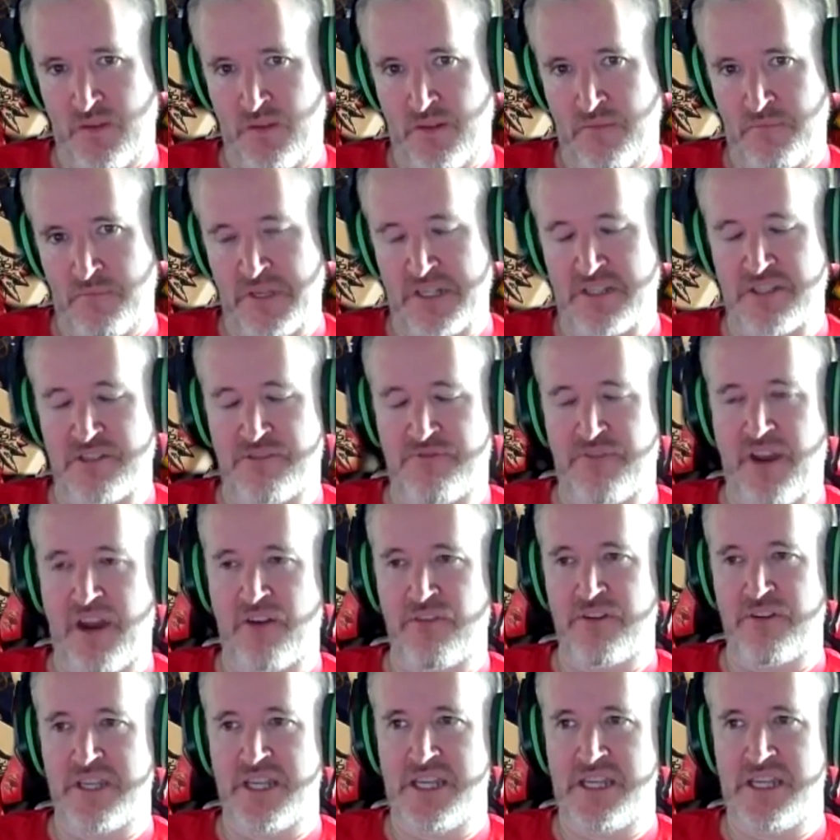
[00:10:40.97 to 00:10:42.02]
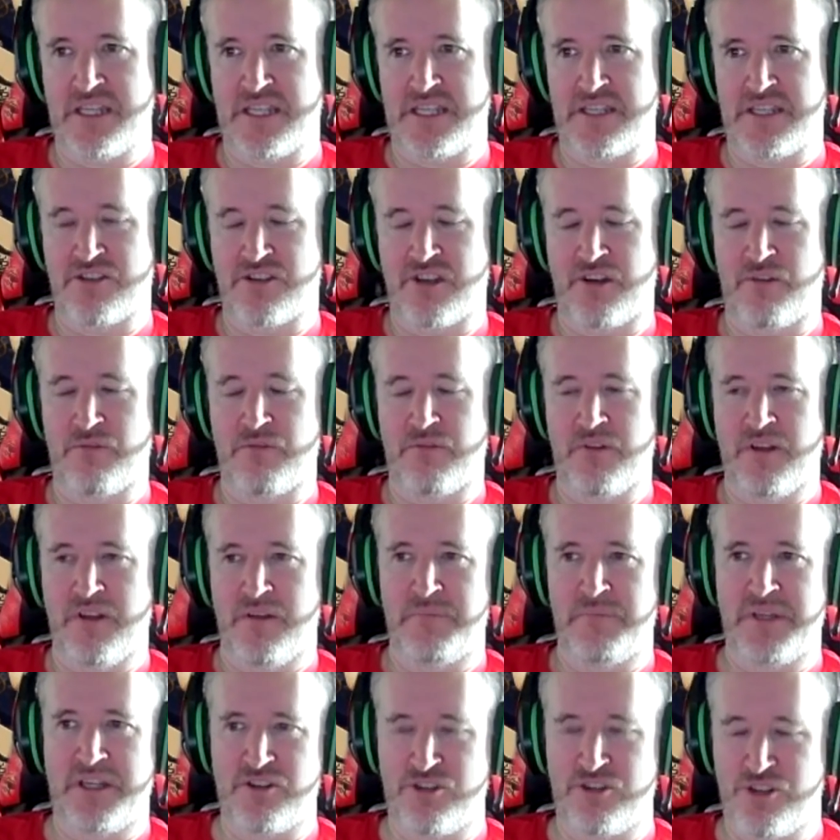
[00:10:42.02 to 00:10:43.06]
Because it's very easy. So
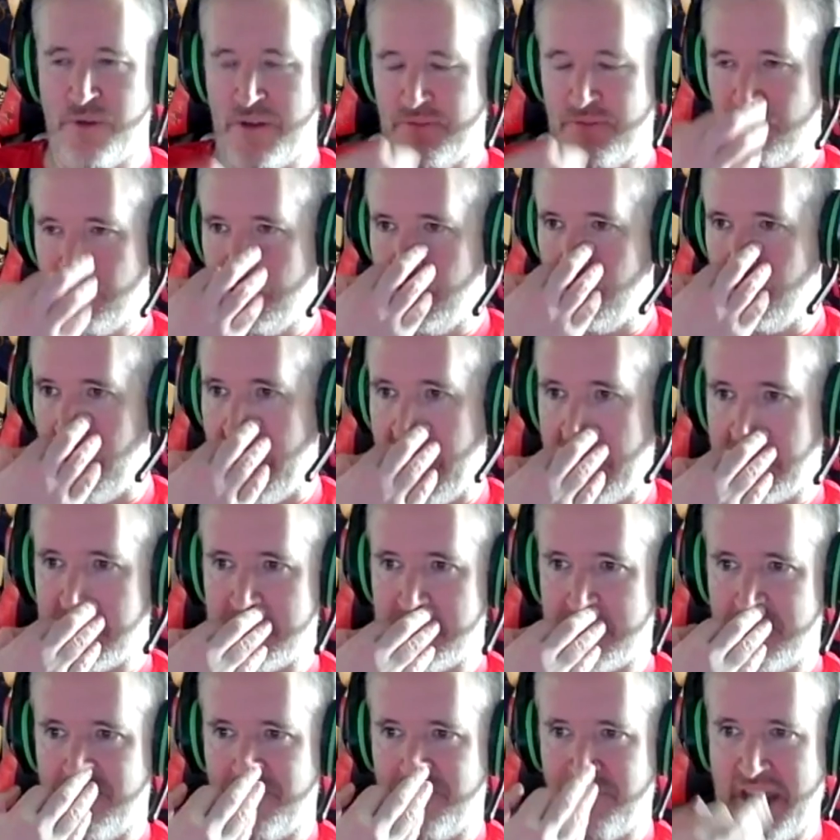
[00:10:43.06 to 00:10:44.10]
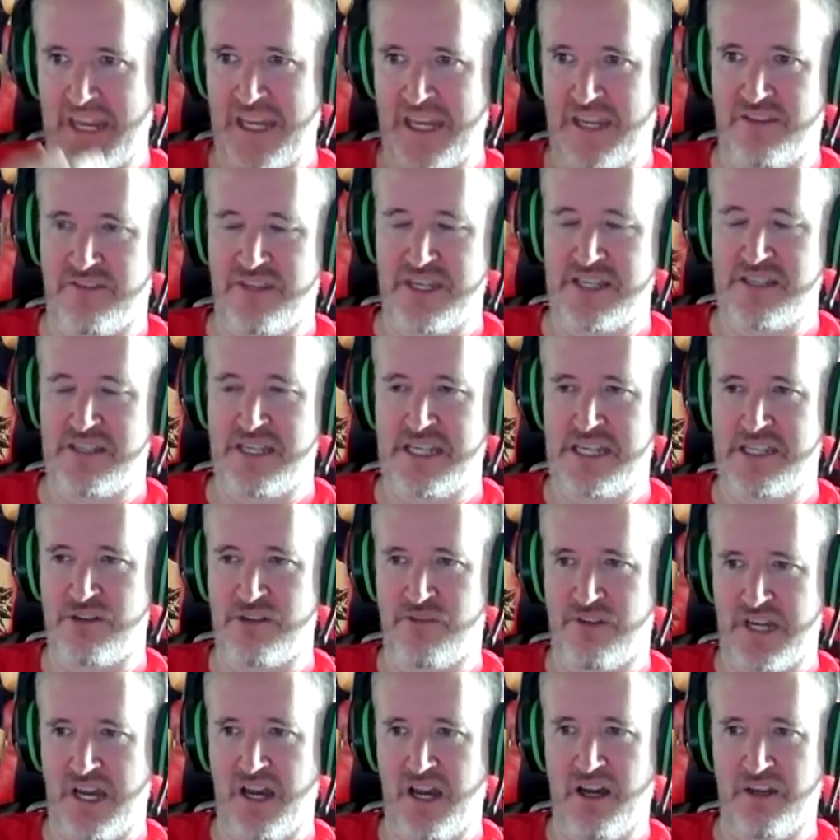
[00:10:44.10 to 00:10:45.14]
because you have two axes of making things easier
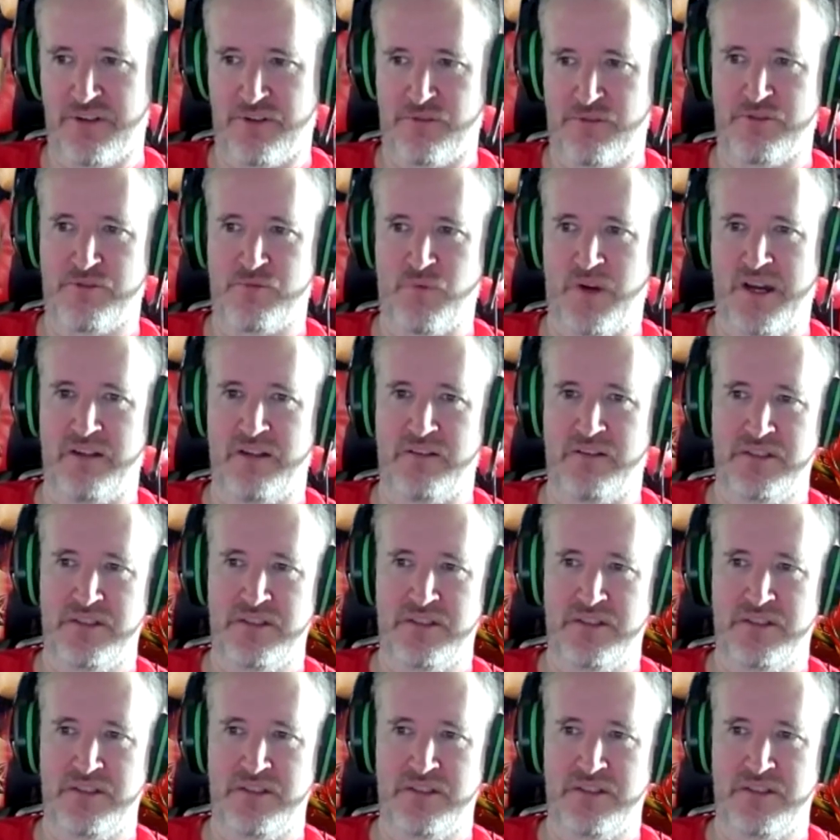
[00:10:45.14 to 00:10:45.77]
and harder as well.